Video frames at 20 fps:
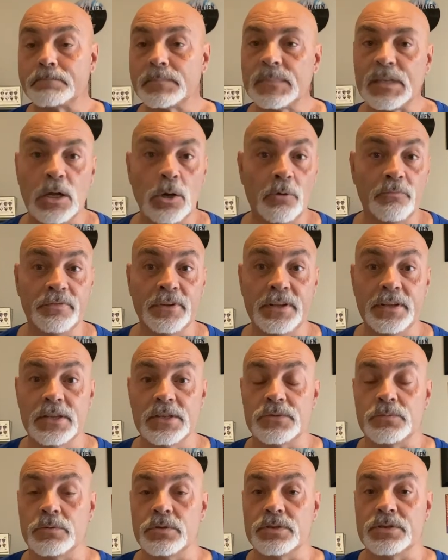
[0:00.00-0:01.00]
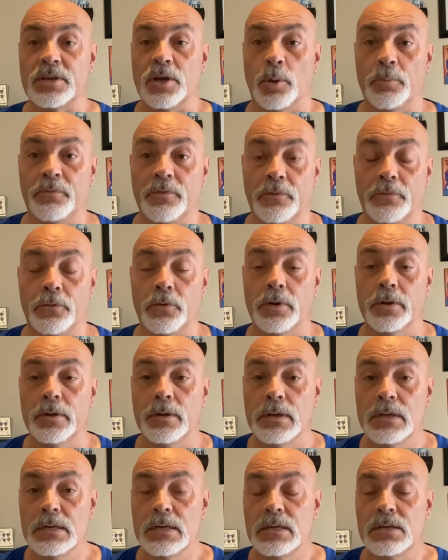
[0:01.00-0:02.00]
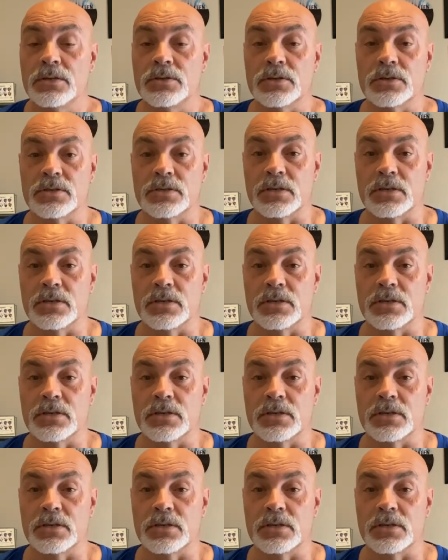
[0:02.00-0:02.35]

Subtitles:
hopefully this was helpful for you, just